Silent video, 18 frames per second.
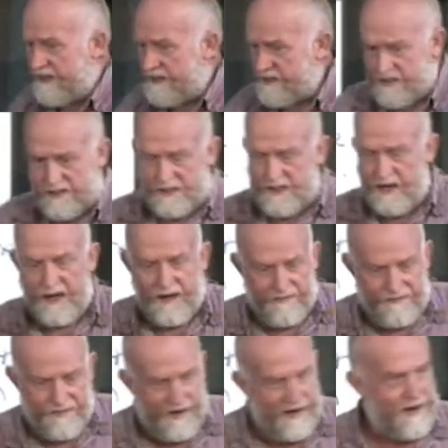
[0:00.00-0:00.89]
today I
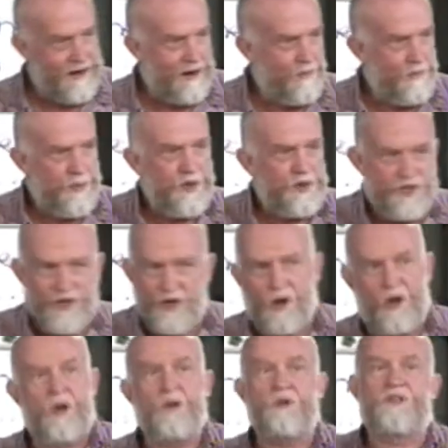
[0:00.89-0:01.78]
feel like I'm preaching a
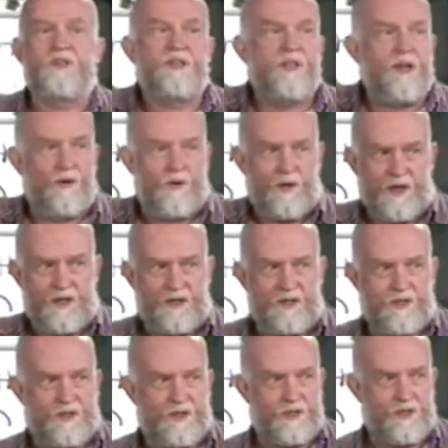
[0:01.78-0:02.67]
whole
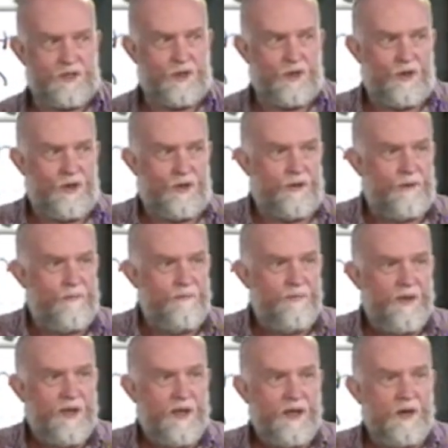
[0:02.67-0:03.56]
series to you
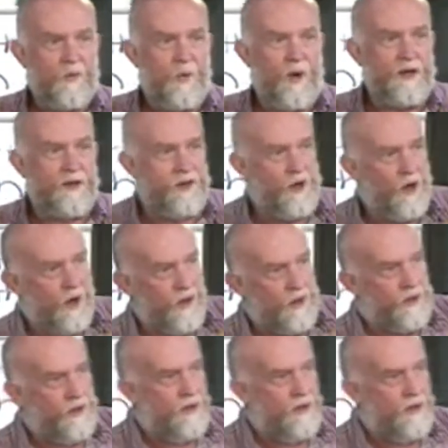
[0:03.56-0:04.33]
in one go,